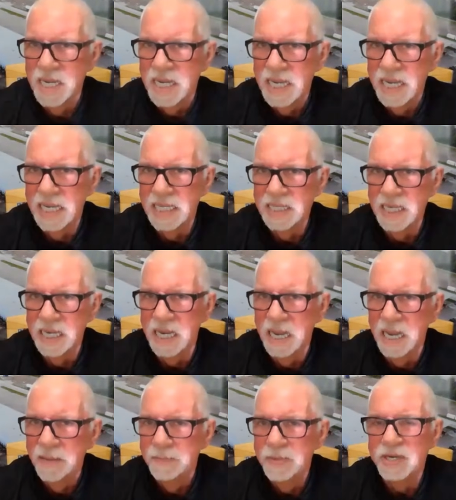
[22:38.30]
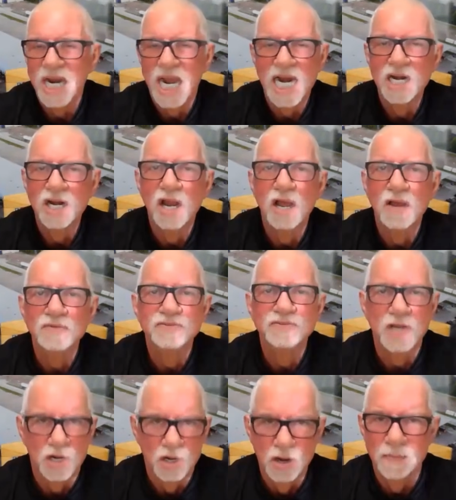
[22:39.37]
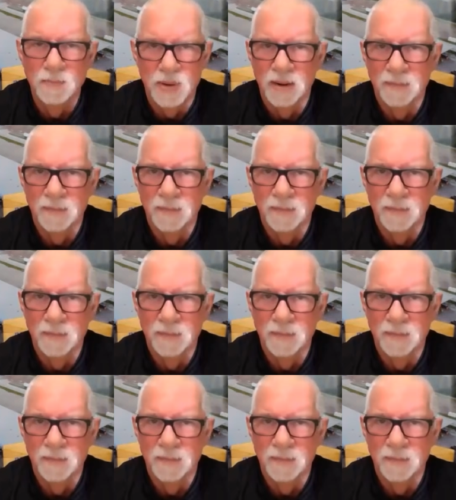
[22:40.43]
But I loved lumber.